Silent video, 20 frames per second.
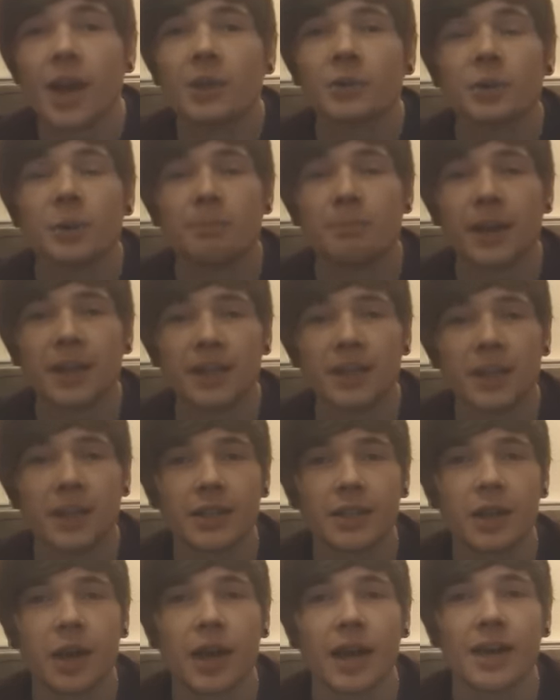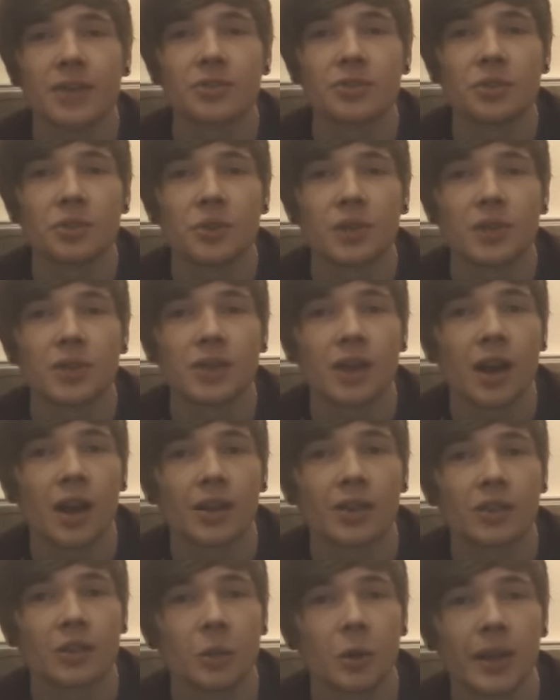so we better get our hands on these
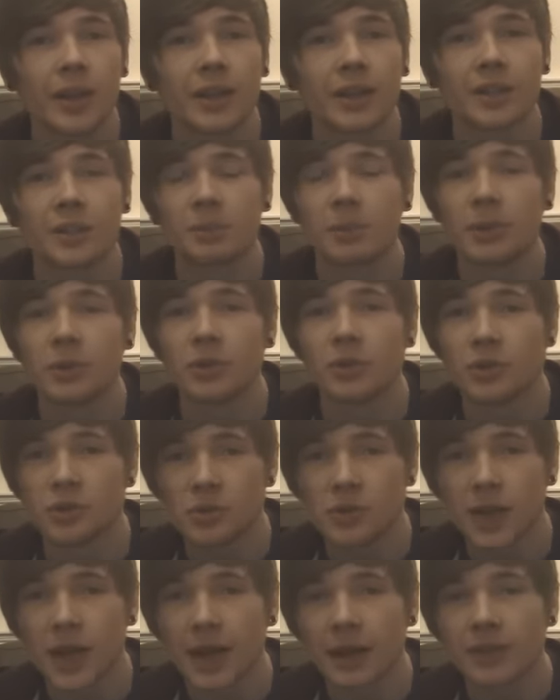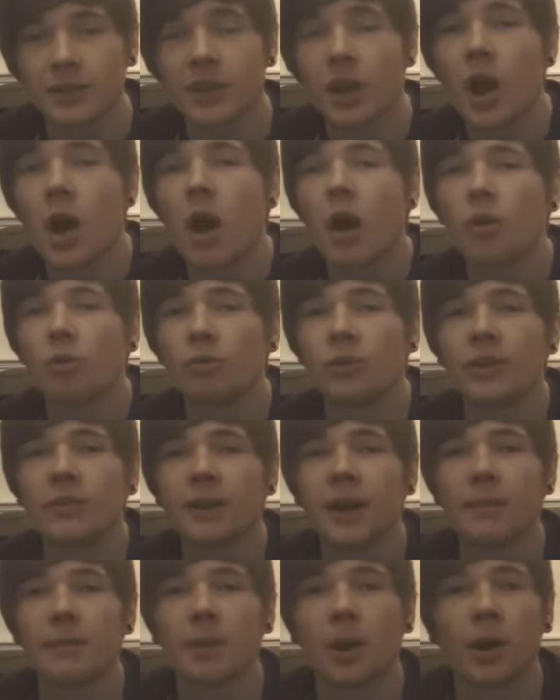cards quick to build new decks or
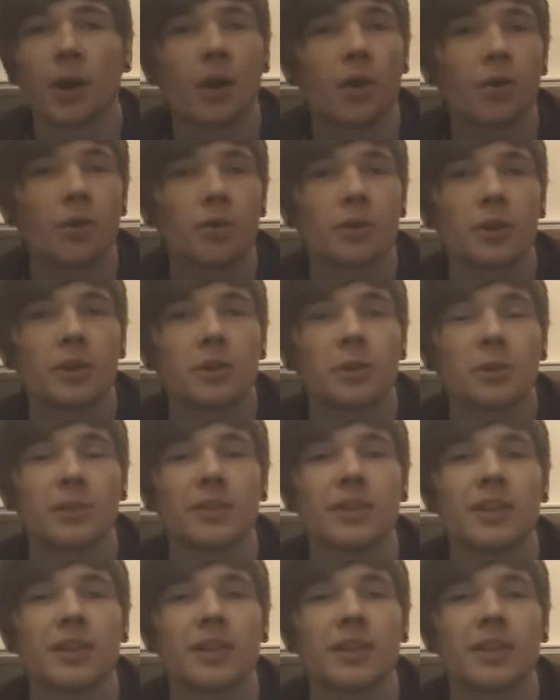revamp our old ones with